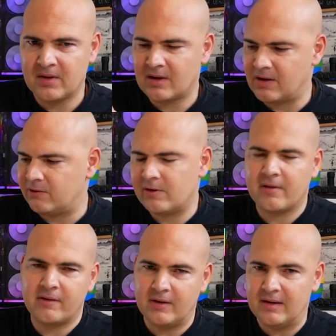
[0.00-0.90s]
consider
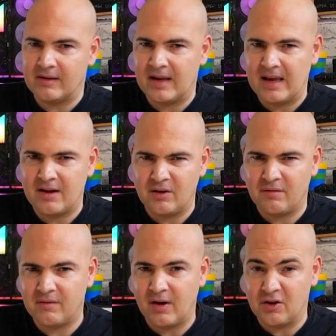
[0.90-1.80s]
this as a kind
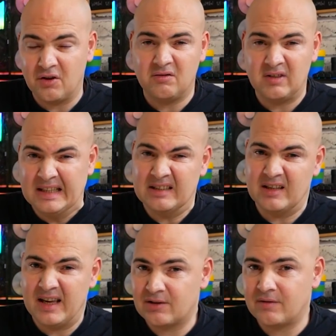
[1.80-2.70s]
of a
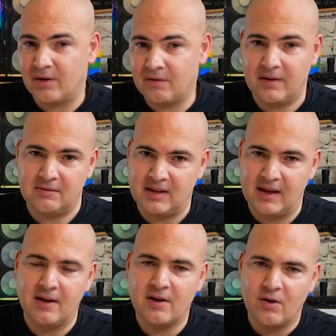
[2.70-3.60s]
decent-ish
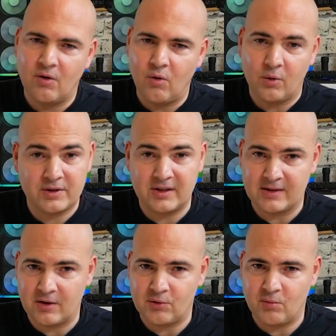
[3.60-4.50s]
550 or
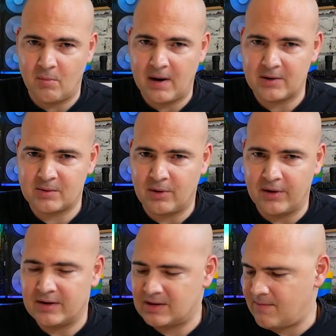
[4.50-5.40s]
600 watt power
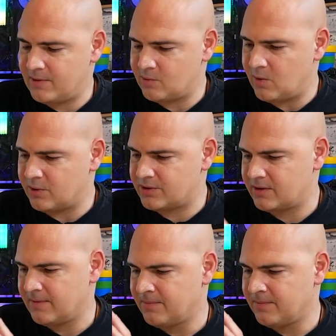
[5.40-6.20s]
supply. 700 watts